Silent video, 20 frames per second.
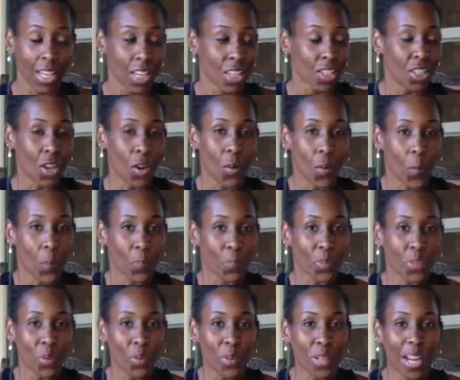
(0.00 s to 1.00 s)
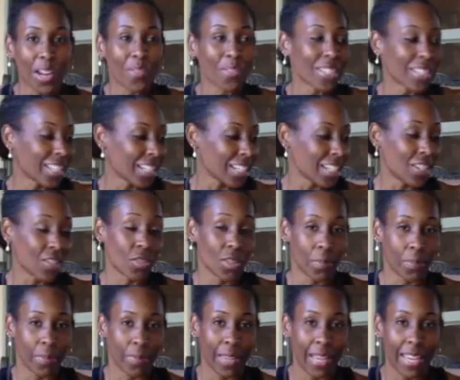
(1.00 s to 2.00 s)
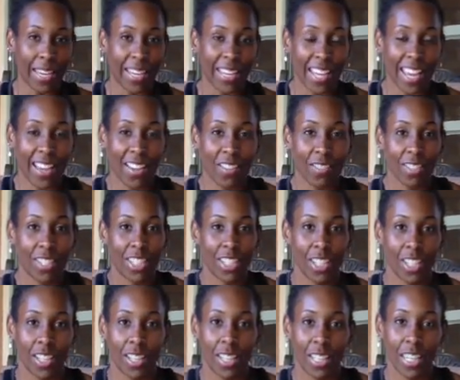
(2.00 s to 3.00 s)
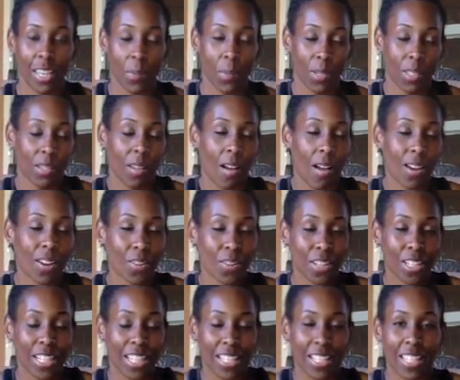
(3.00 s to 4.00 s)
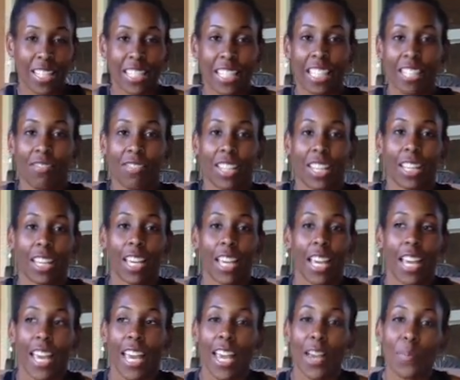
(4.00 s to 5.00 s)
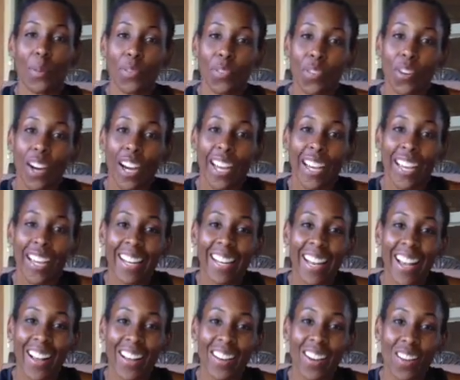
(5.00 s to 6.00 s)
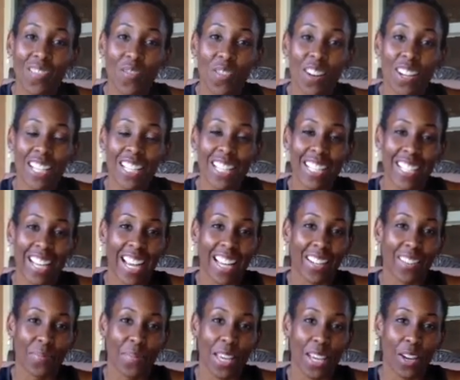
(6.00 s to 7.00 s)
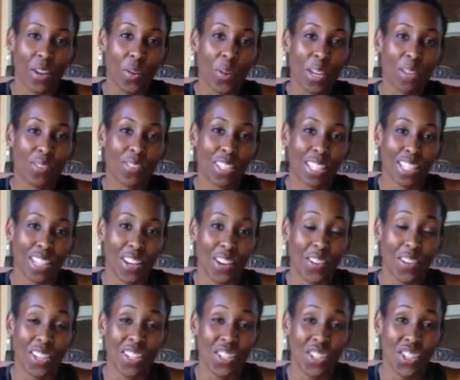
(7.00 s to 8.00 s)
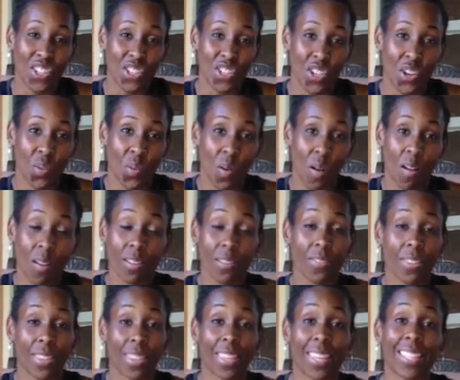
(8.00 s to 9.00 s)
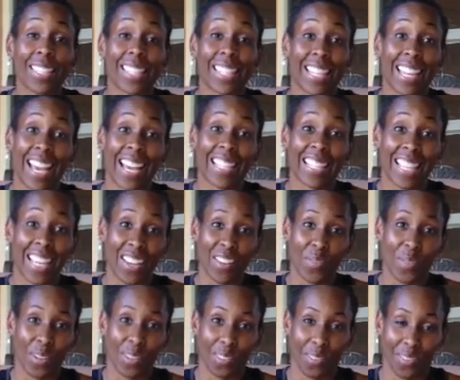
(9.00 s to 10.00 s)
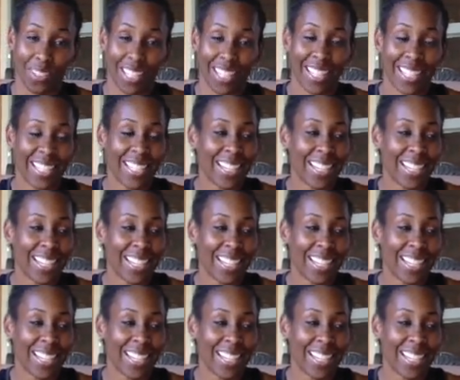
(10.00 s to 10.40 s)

So what I was going to do, I'm heading out to get my long run in this evening, and before I headed out, I wanted to kind of make a quick video and just show all of the things that I take with me.